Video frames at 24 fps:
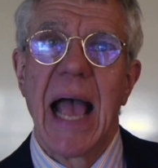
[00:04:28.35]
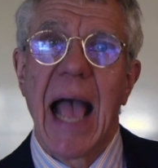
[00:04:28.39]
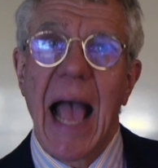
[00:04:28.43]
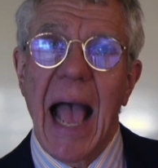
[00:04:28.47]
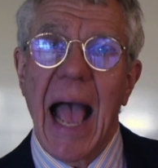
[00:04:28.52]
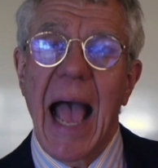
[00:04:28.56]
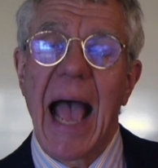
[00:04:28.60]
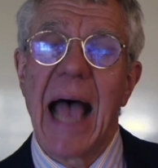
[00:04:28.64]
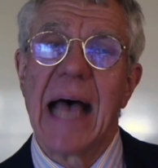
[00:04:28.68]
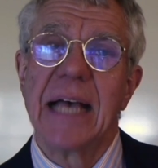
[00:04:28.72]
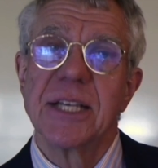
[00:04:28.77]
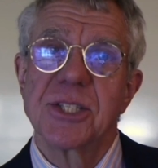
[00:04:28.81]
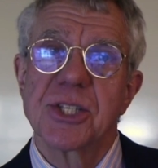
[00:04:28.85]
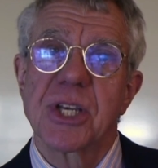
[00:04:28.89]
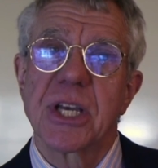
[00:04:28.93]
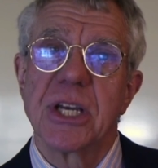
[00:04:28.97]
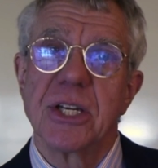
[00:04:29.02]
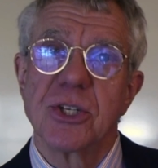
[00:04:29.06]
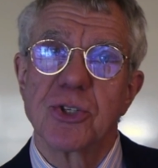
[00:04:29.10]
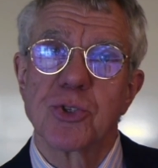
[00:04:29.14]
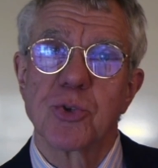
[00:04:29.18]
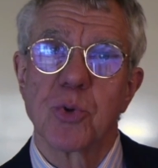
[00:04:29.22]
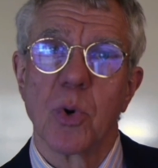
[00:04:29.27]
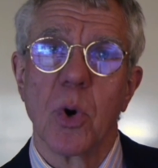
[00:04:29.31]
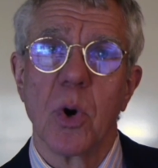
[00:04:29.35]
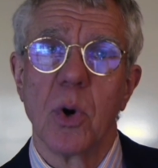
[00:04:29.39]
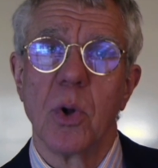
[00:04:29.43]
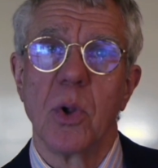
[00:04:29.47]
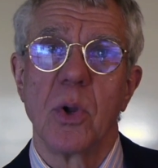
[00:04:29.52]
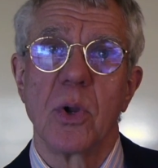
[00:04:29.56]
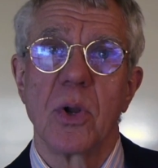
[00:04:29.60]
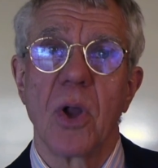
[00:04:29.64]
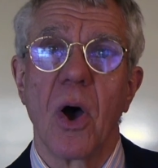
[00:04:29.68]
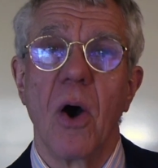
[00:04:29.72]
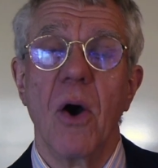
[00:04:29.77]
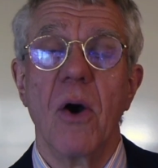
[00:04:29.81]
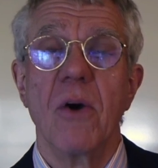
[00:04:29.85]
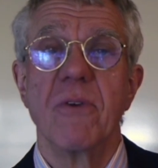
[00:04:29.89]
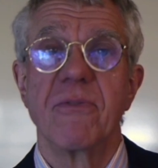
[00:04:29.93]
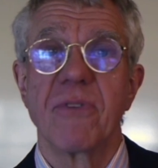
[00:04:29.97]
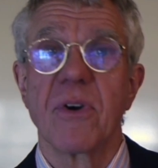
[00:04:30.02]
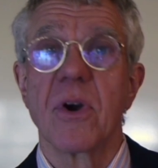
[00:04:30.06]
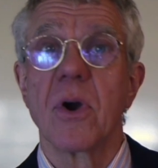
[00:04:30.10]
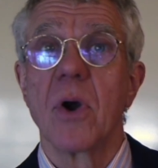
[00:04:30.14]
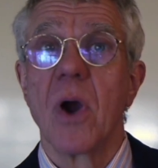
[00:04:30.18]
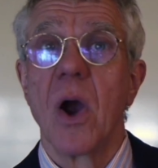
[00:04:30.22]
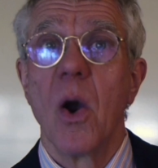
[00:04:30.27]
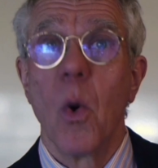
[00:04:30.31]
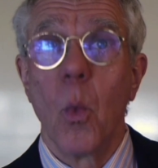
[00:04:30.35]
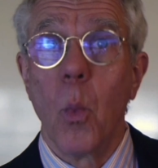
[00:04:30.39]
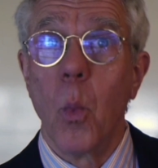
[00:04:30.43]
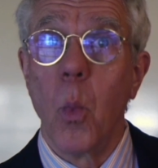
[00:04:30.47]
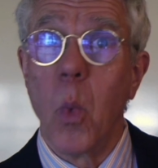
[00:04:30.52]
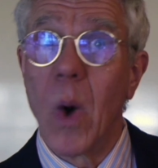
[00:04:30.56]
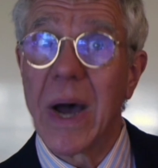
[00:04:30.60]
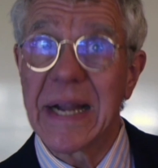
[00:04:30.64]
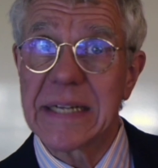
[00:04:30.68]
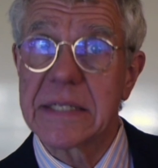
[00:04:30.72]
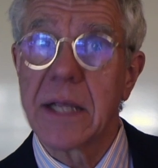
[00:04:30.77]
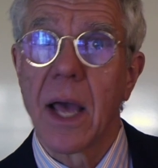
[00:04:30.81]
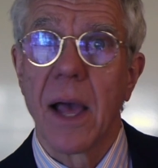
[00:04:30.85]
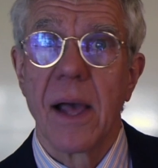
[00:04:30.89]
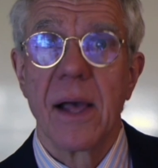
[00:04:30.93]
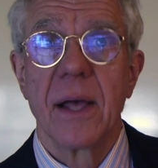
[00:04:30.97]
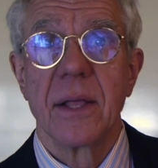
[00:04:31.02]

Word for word: has control over what